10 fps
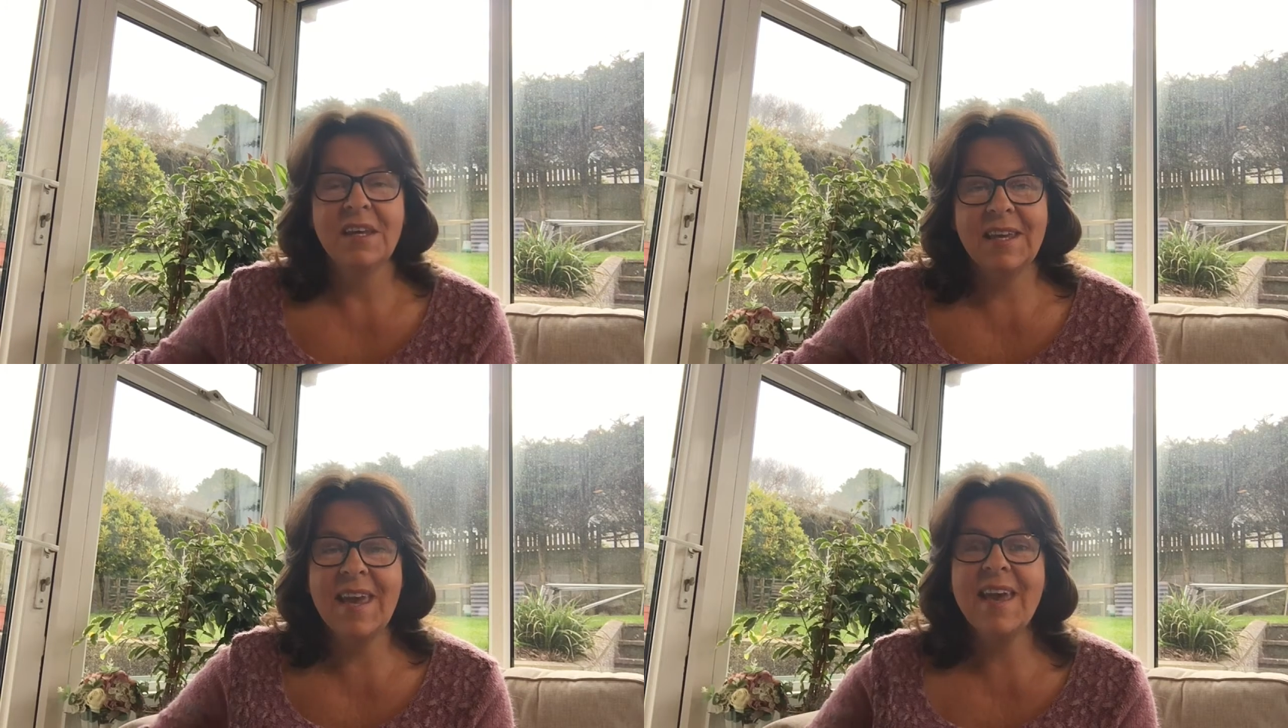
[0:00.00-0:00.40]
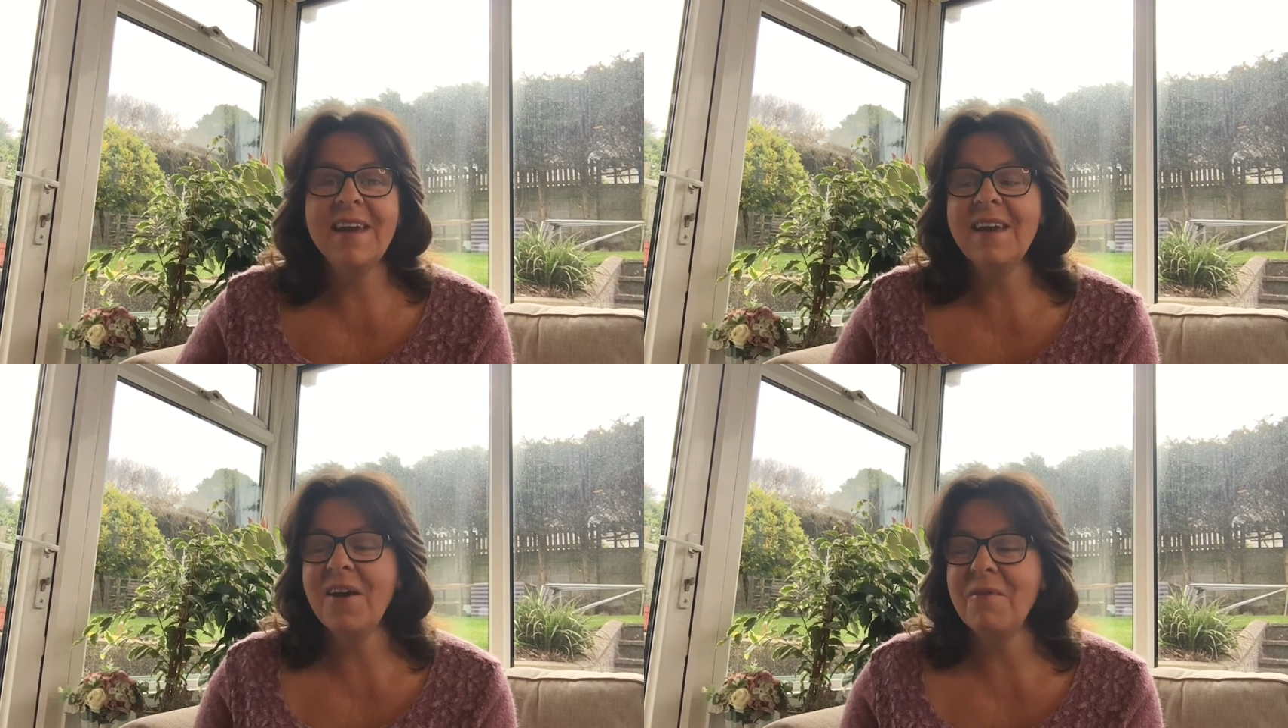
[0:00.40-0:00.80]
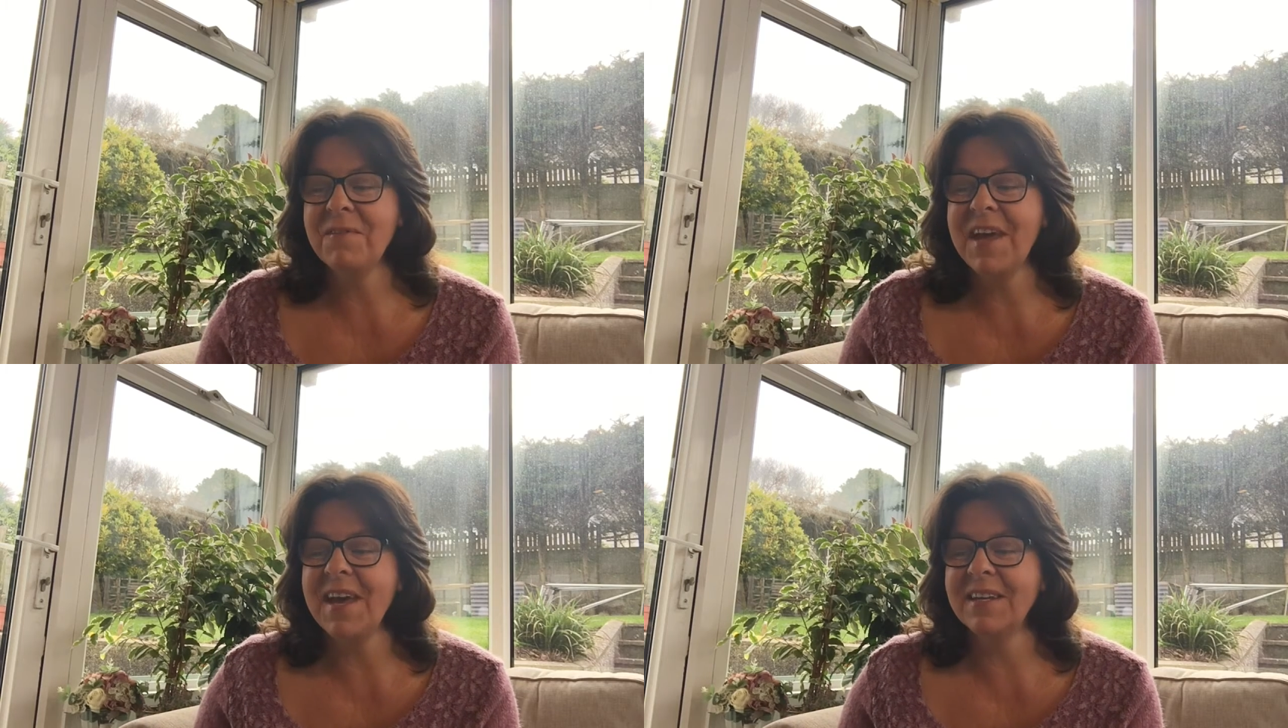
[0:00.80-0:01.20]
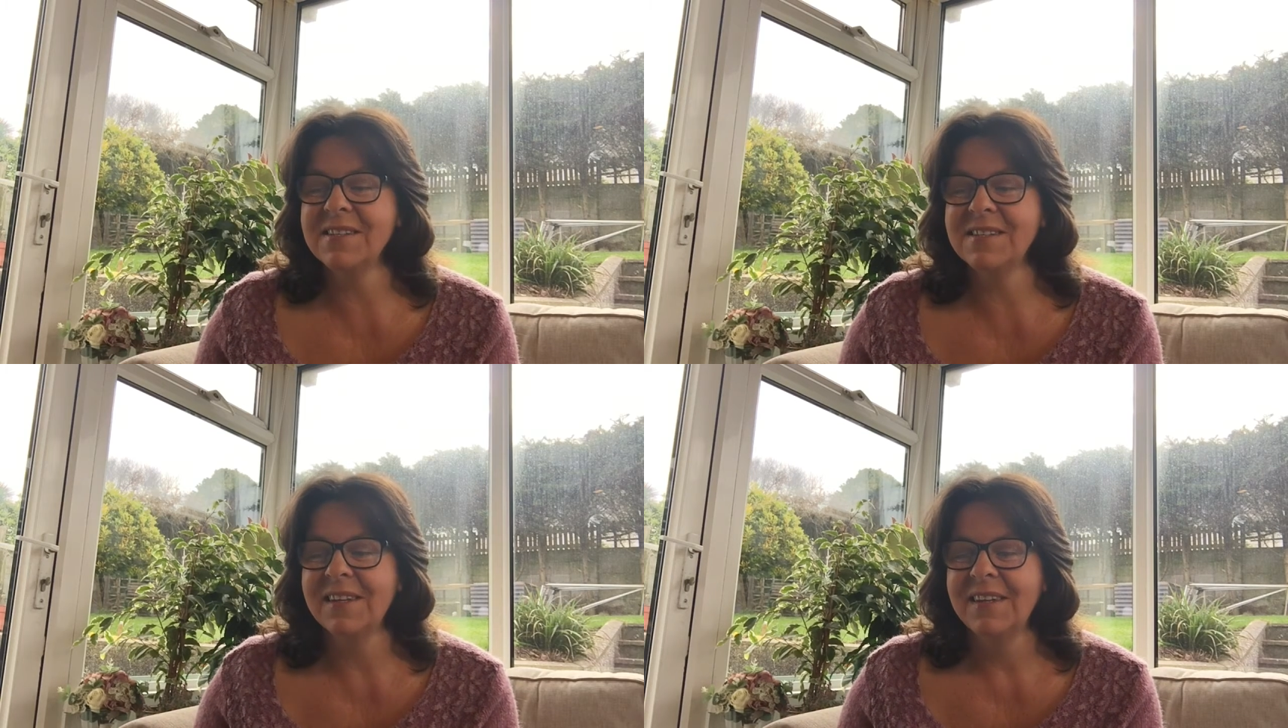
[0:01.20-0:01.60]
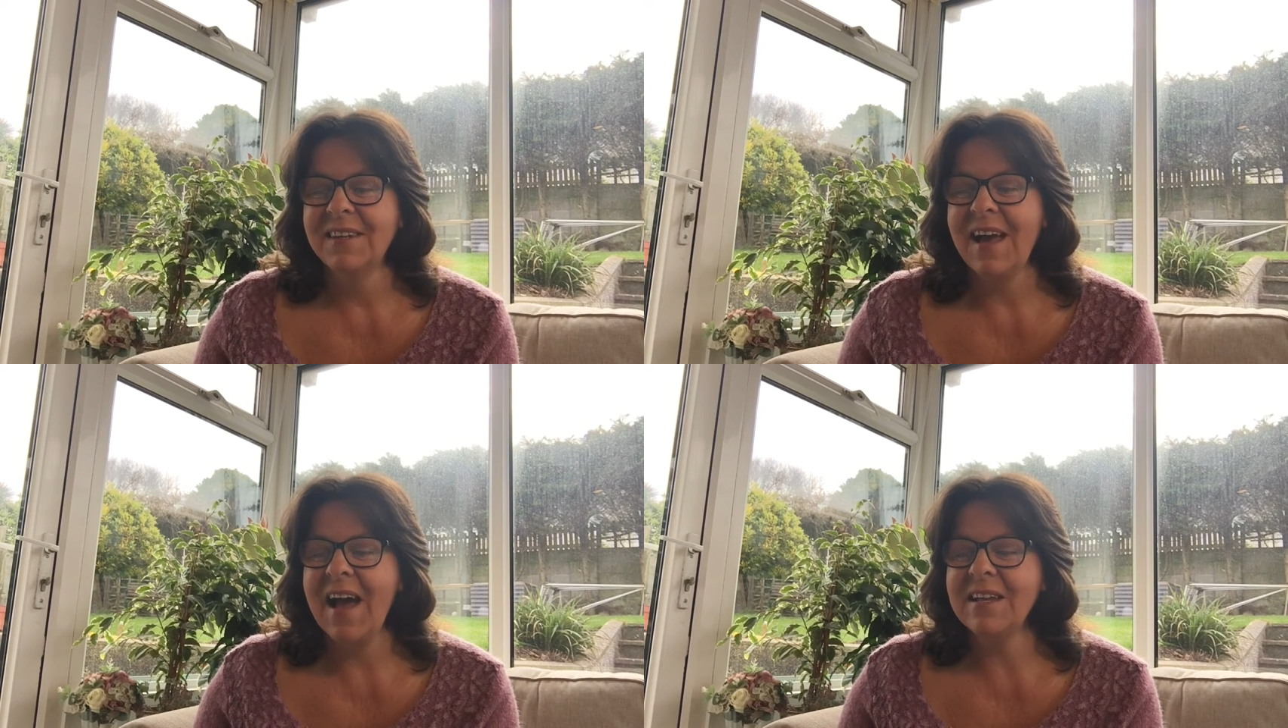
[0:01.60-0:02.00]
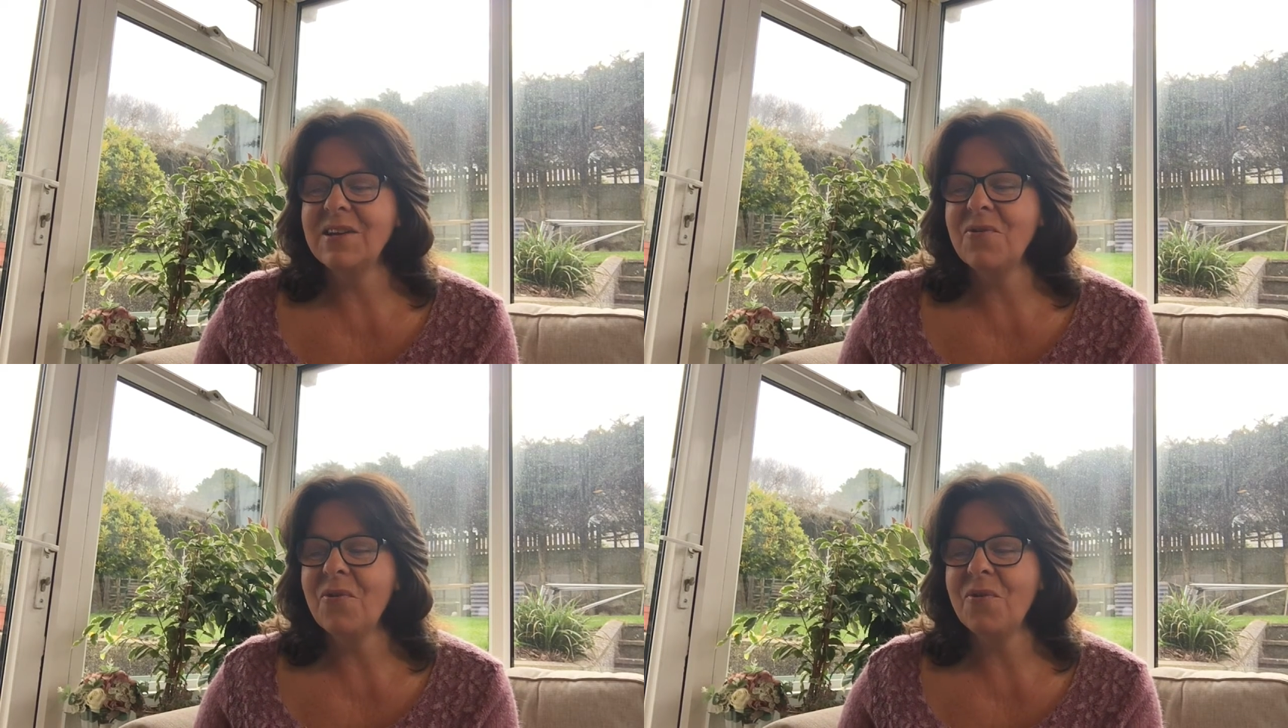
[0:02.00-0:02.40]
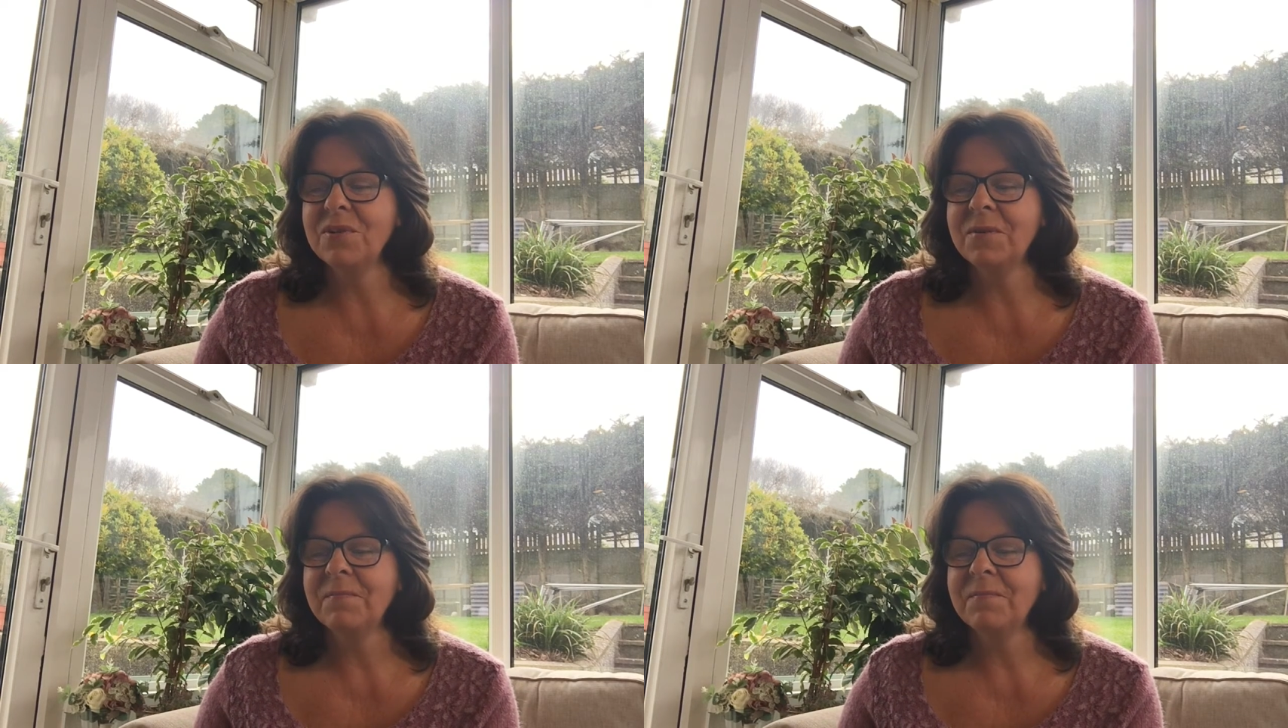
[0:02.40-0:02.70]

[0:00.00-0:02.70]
King of Kings and Lord